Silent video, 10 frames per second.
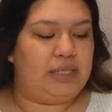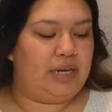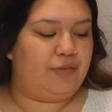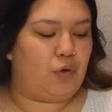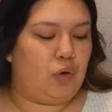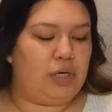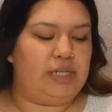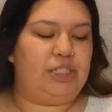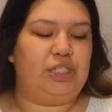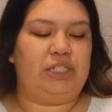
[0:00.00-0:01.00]
and of
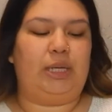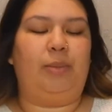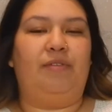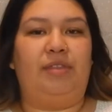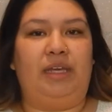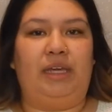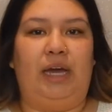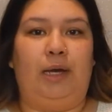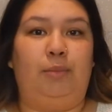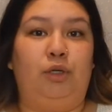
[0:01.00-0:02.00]
course just some of the
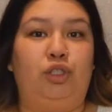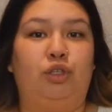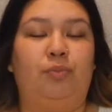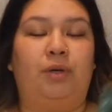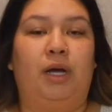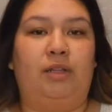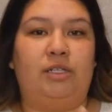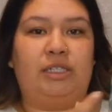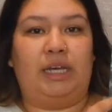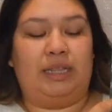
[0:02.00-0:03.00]
neutral
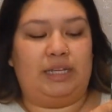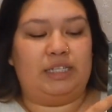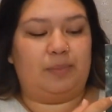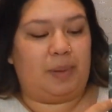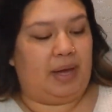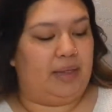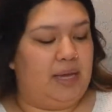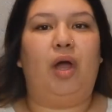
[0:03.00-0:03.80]
colors in this palette.